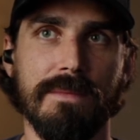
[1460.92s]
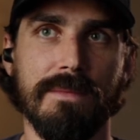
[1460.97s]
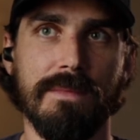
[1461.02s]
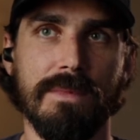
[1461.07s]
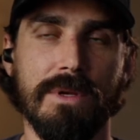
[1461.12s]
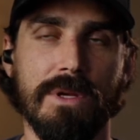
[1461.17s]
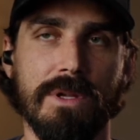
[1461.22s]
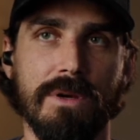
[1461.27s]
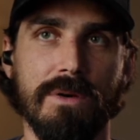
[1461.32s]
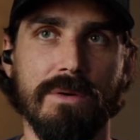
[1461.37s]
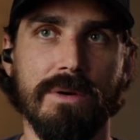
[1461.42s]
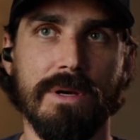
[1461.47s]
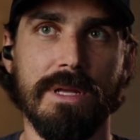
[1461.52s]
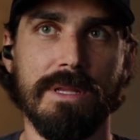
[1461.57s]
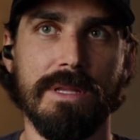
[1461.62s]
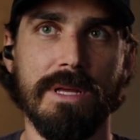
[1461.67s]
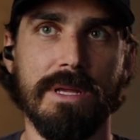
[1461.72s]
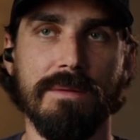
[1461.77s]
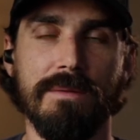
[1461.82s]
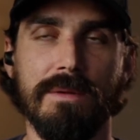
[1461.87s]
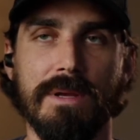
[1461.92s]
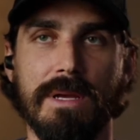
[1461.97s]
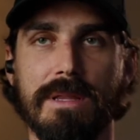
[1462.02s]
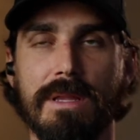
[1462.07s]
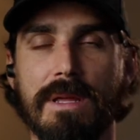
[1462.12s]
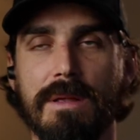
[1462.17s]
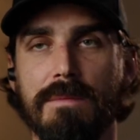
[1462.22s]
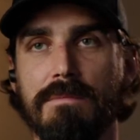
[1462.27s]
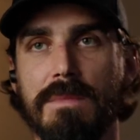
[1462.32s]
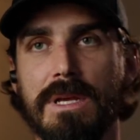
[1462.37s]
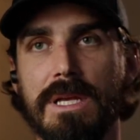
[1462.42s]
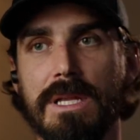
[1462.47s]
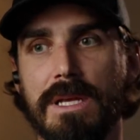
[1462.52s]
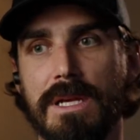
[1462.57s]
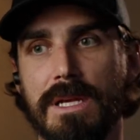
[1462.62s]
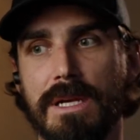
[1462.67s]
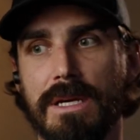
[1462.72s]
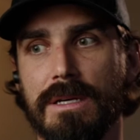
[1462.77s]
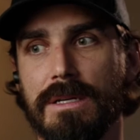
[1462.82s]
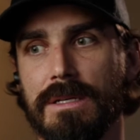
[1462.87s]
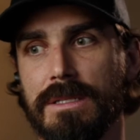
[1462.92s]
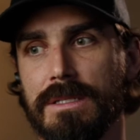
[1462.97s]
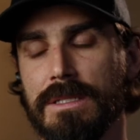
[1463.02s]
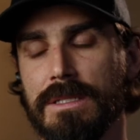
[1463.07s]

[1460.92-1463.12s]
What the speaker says: you know, and then media,